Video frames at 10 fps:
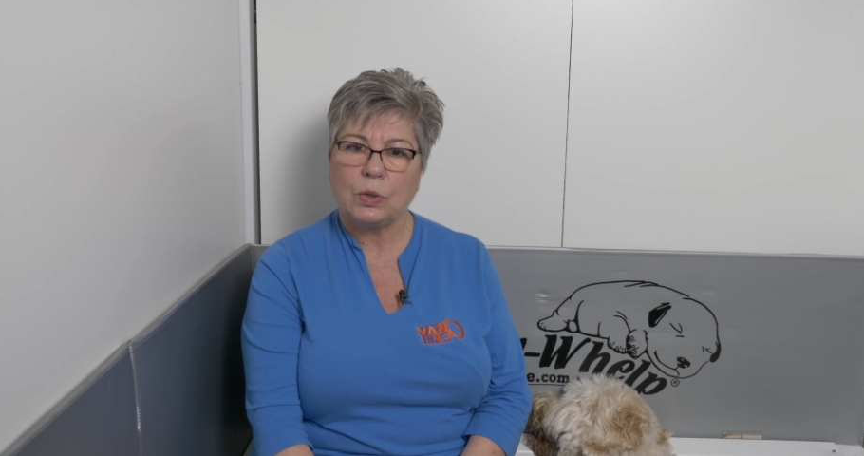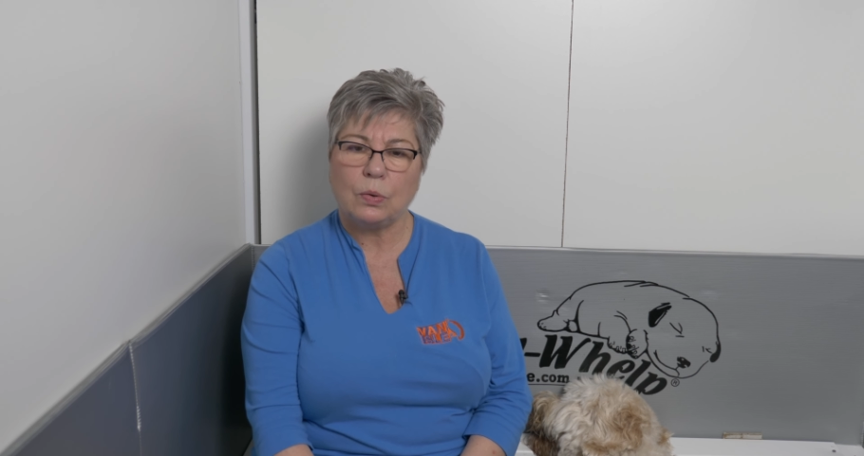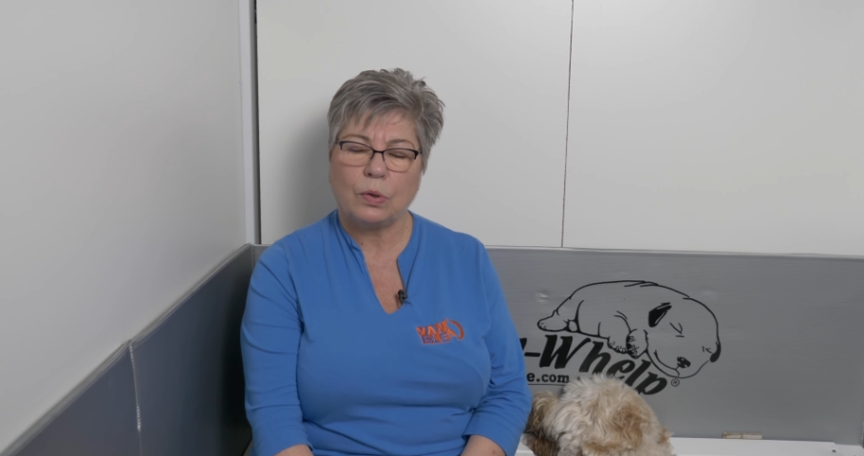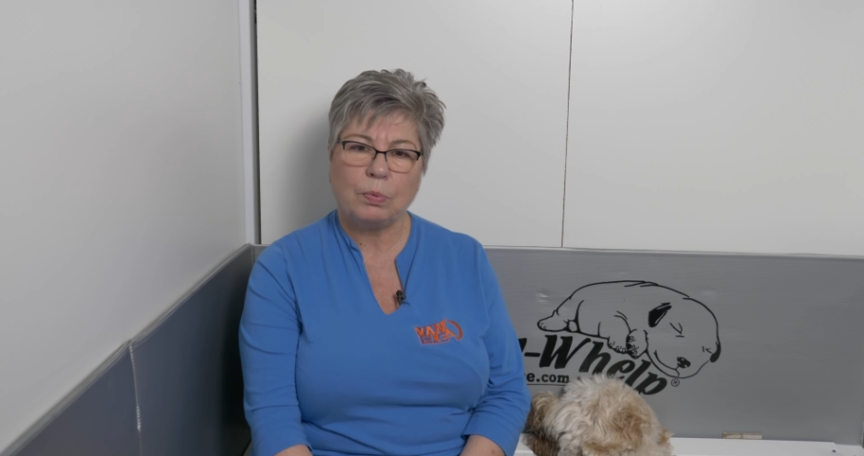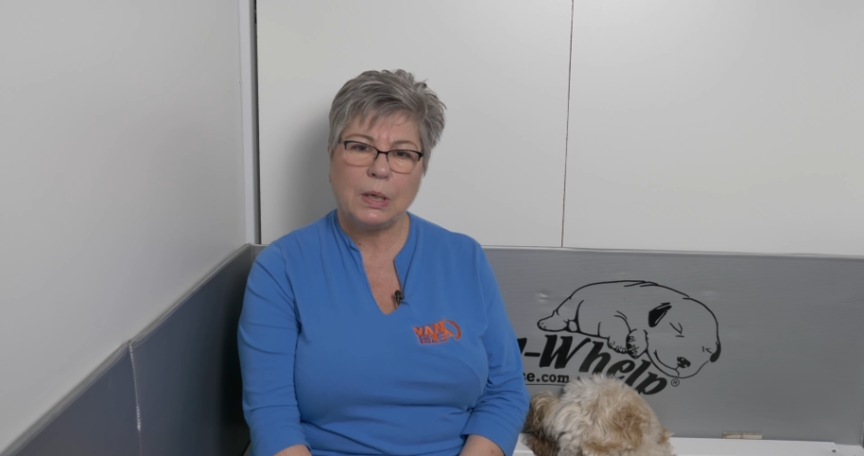
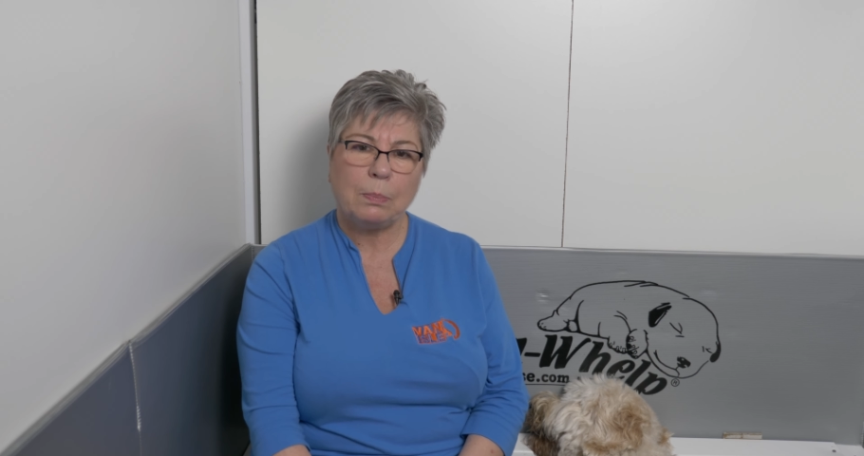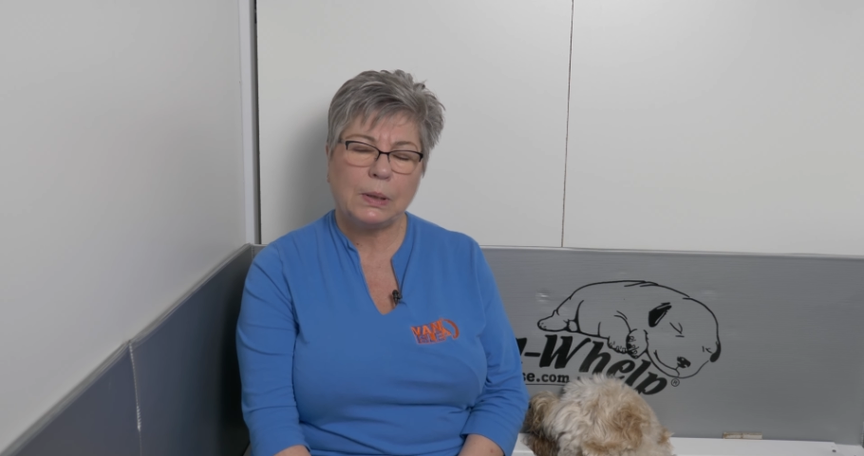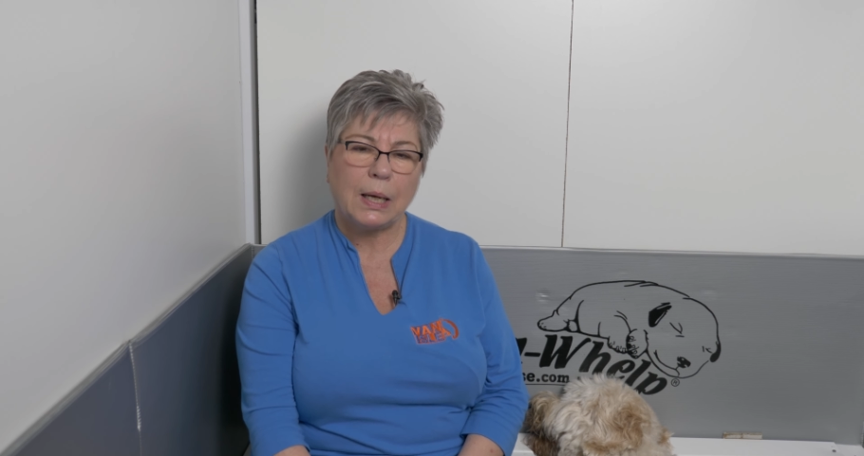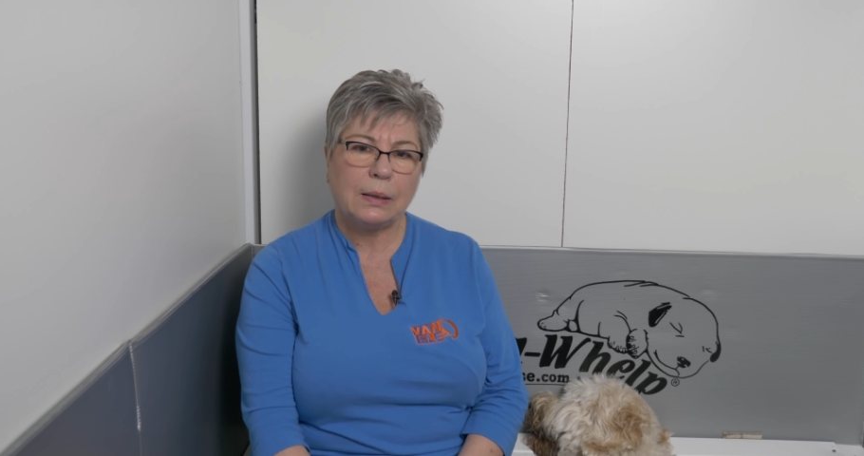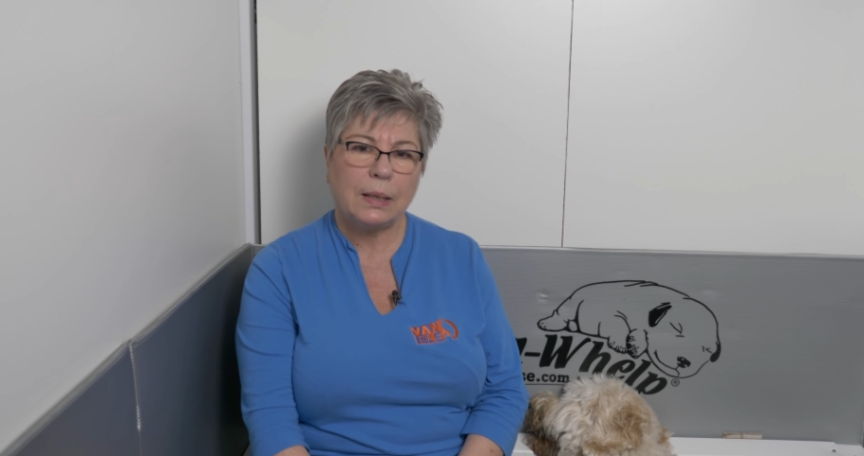2, 3
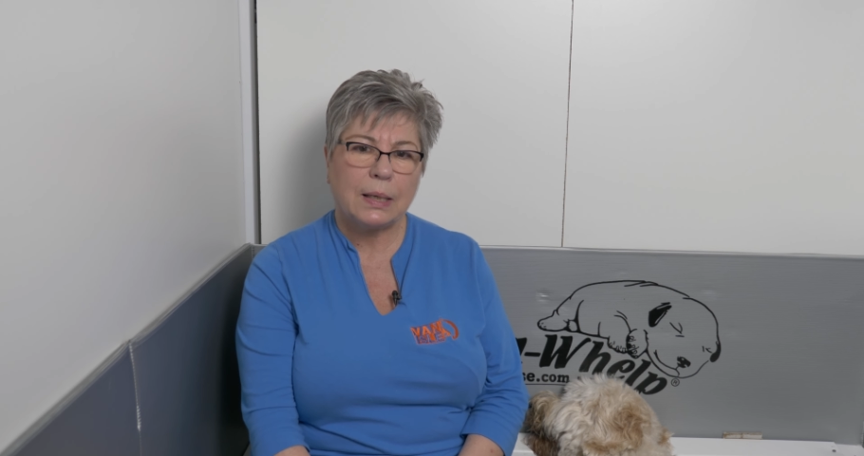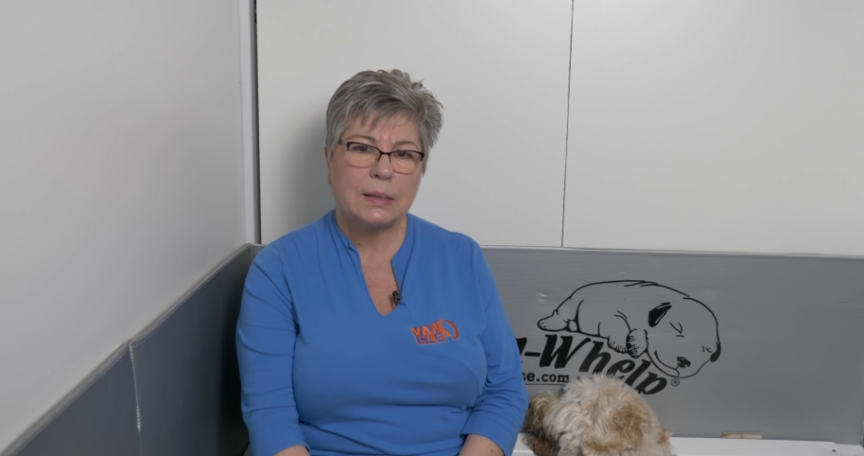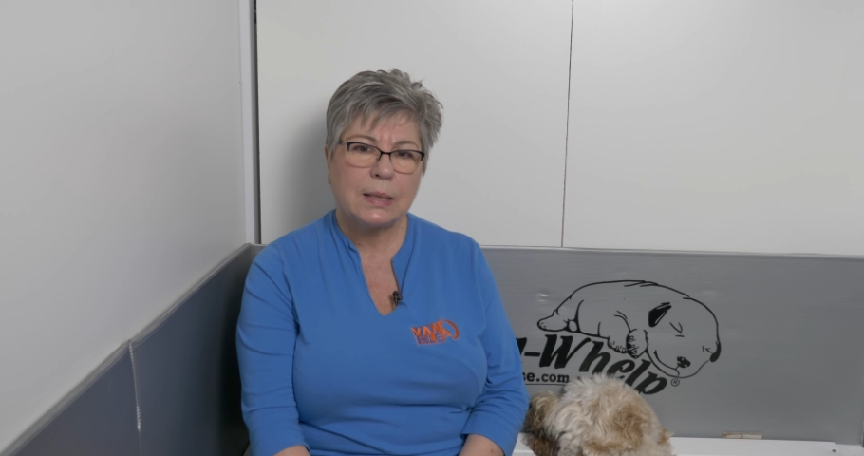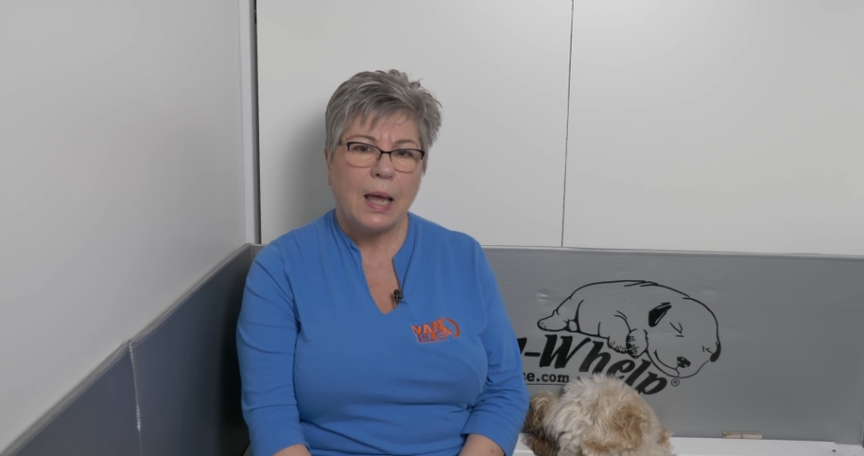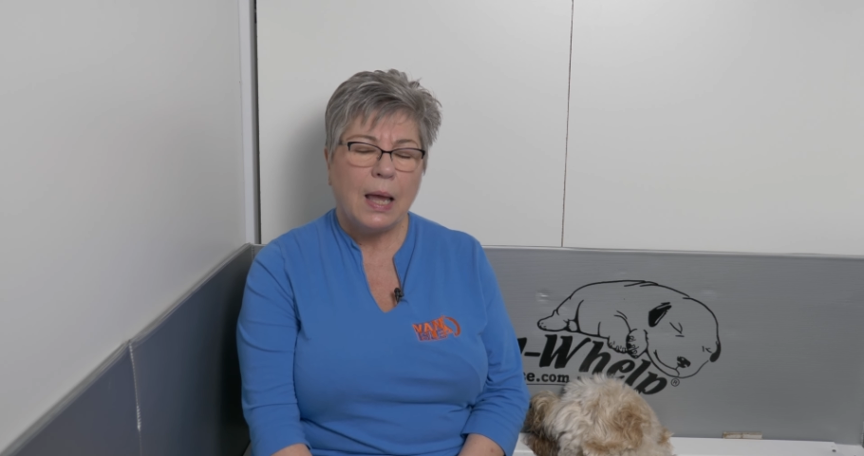playlist,